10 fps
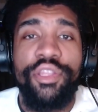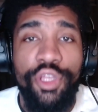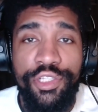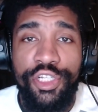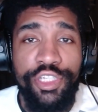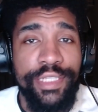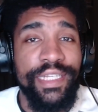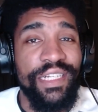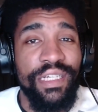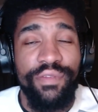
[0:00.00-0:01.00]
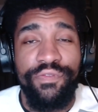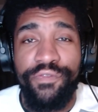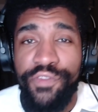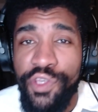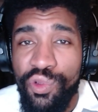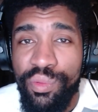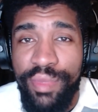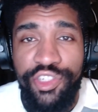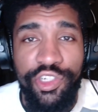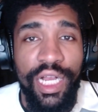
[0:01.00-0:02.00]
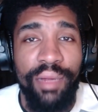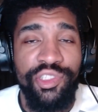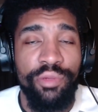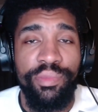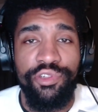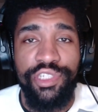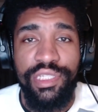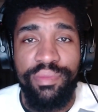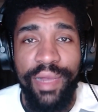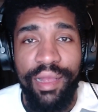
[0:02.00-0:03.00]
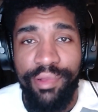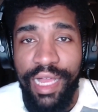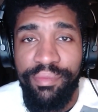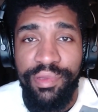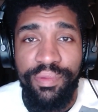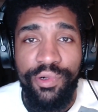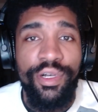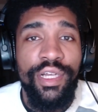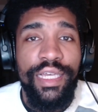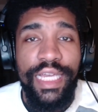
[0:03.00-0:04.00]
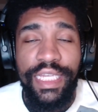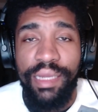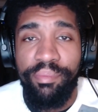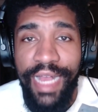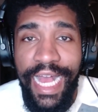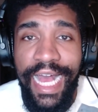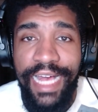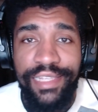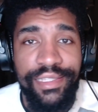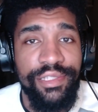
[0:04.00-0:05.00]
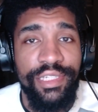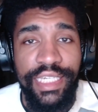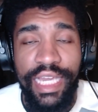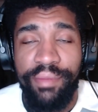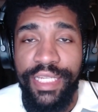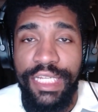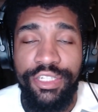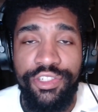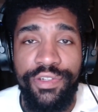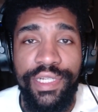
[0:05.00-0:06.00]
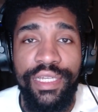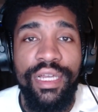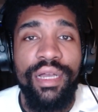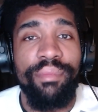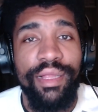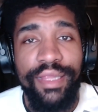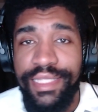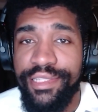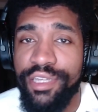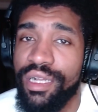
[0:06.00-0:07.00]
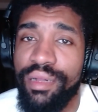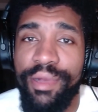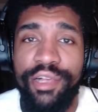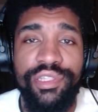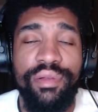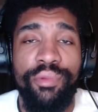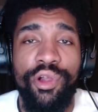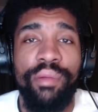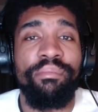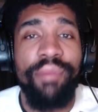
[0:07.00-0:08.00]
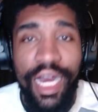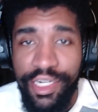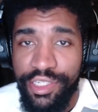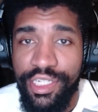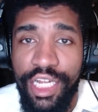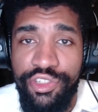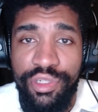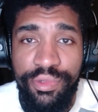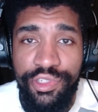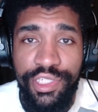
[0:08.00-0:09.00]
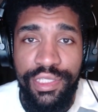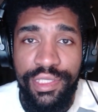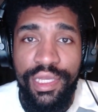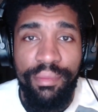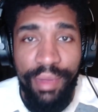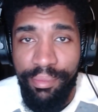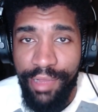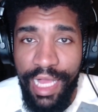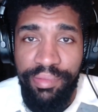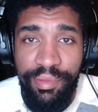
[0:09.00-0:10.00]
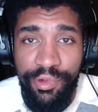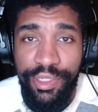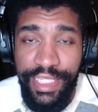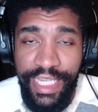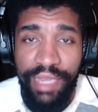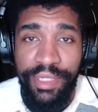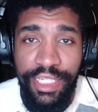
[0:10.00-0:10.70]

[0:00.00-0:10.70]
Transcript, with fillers: Those are just a good few major contributions by black people in the past to the gaming industry. But let's talk about some more modern contributions by black people in the gaming